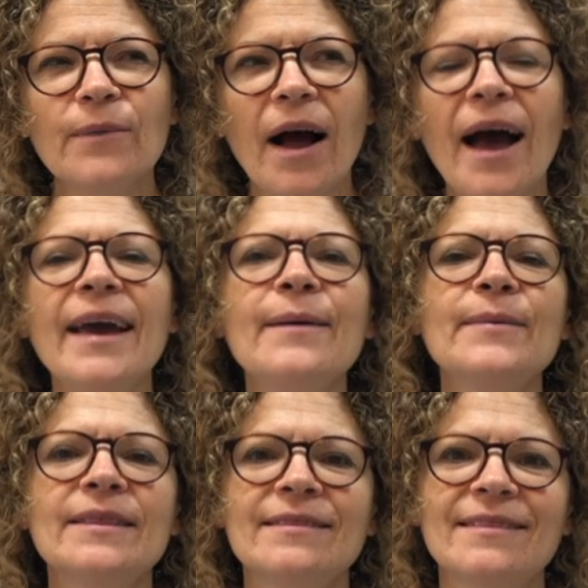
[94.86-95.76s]
I am
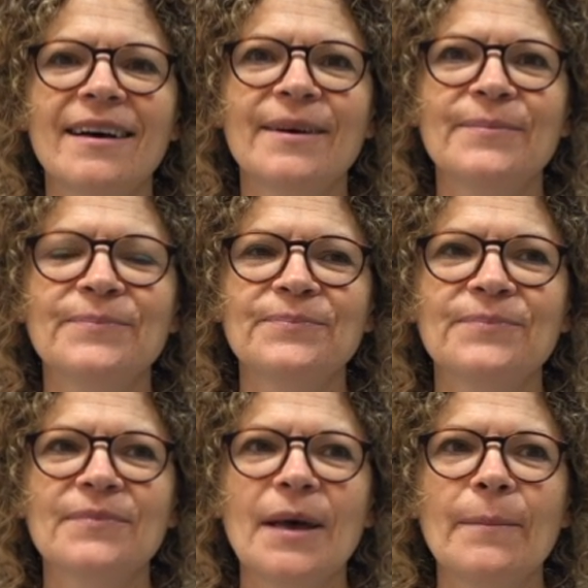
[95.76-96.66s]
in. Um,
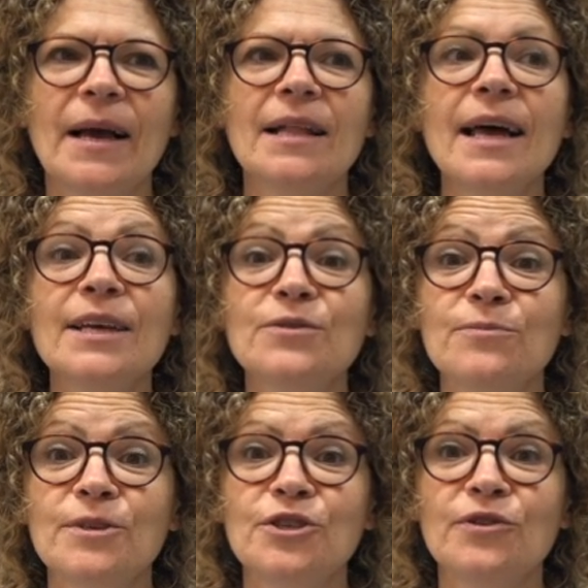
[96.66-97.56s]
my
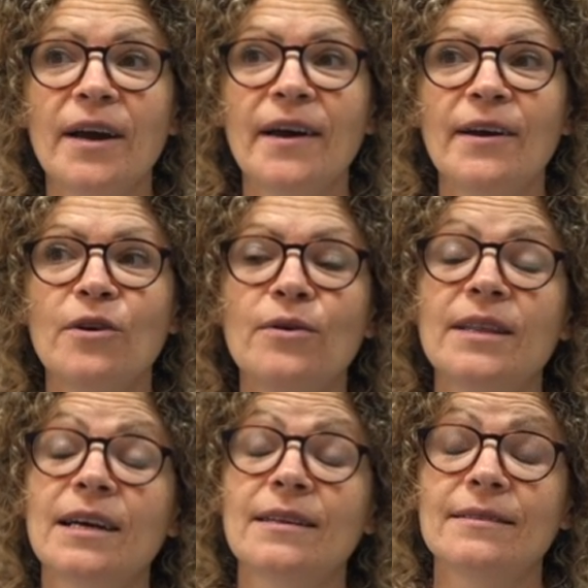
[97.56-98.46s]
classroom this year, I, I go to
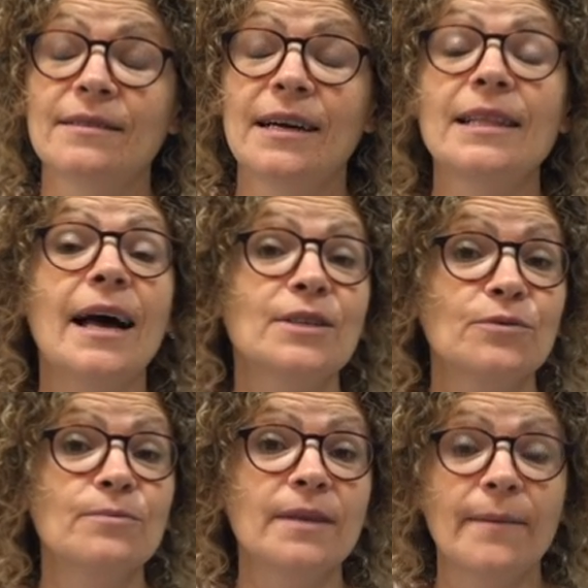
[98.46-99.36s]
the, the
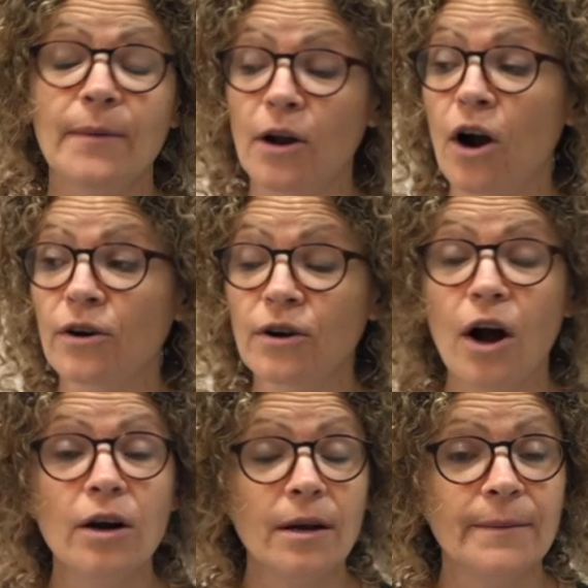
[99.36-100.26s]
classrooms. I'm an art
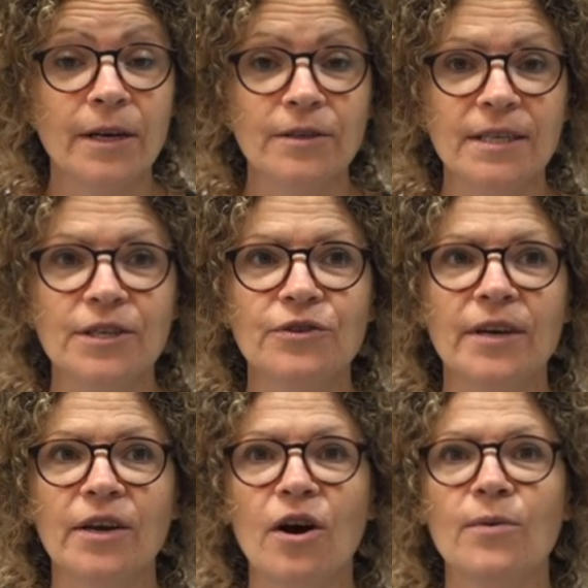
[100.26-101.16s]
cart, I'm an art teacher, and
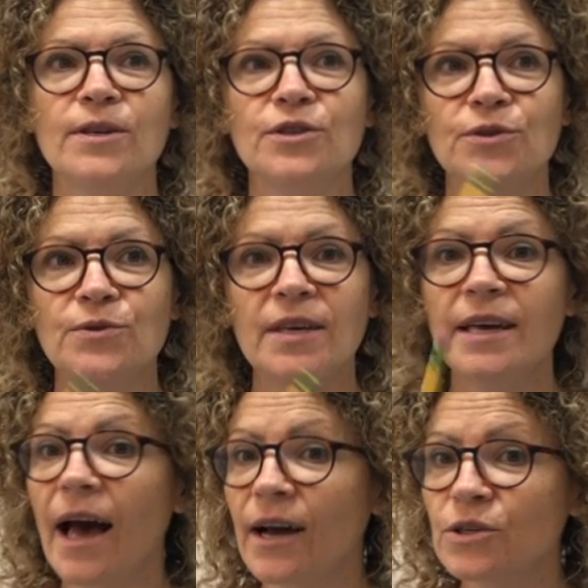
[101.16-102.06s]
I go into the
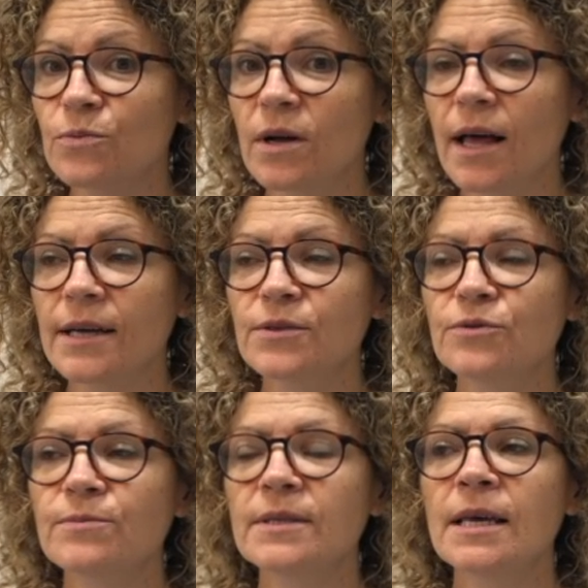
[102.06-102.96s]
actual
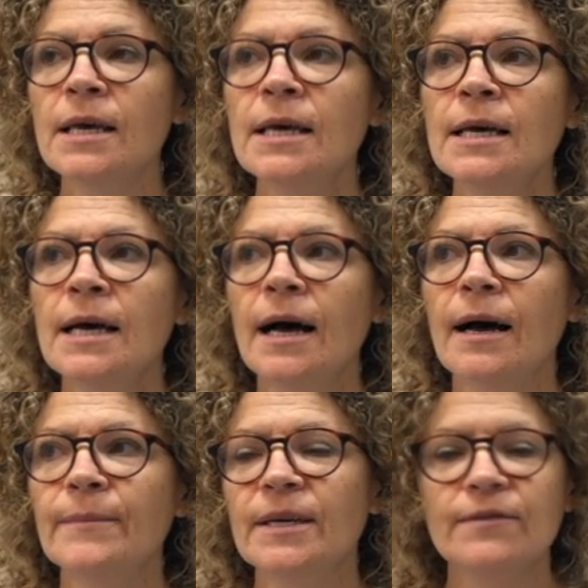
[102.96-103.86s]
classrooms.
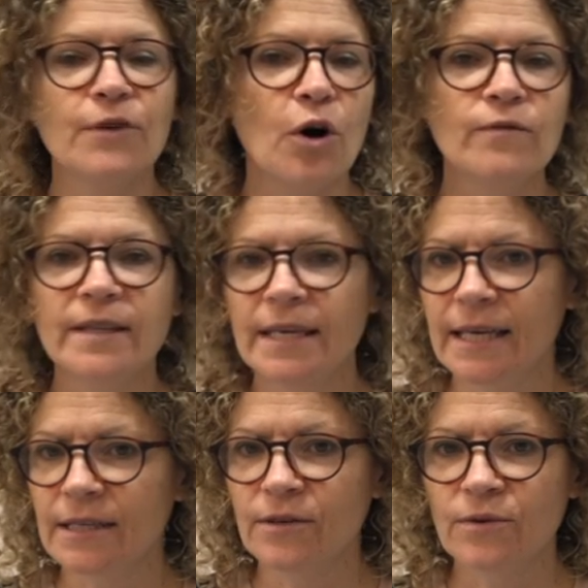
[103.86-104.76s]
Um, because of COVID, the
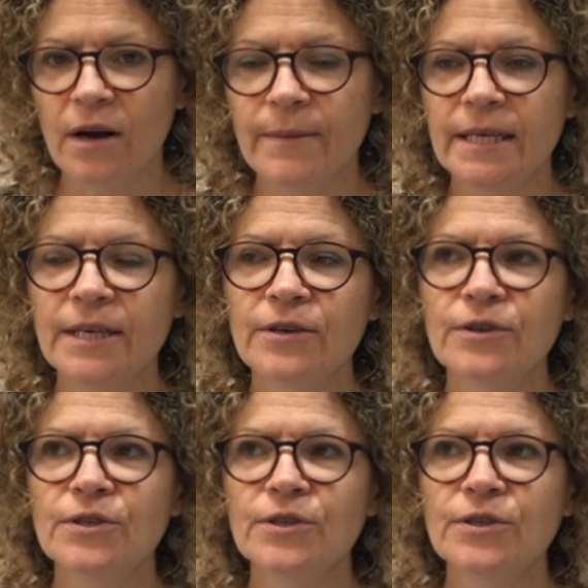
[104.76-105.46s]
kids don't come in here.